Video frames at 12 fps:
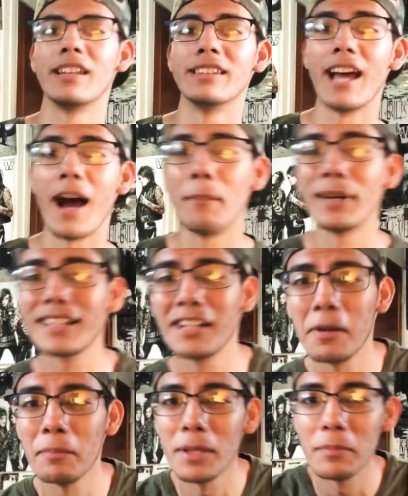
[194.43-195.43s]
Now I'm
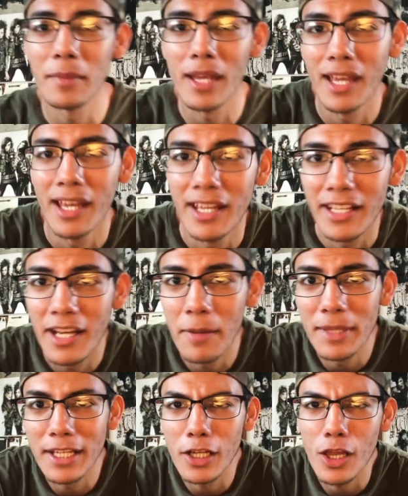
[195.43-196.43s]
gonna
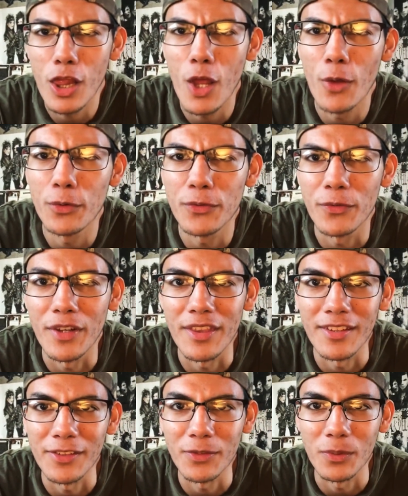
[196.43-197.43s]
come in close for
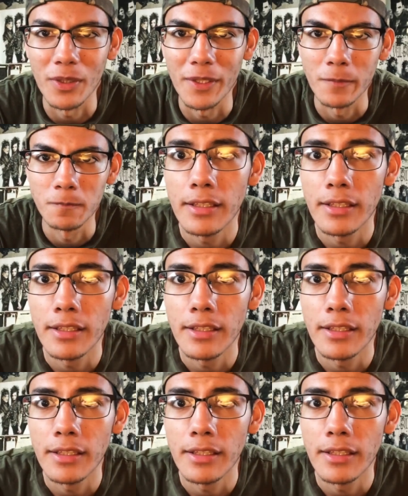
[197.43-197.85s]
this one.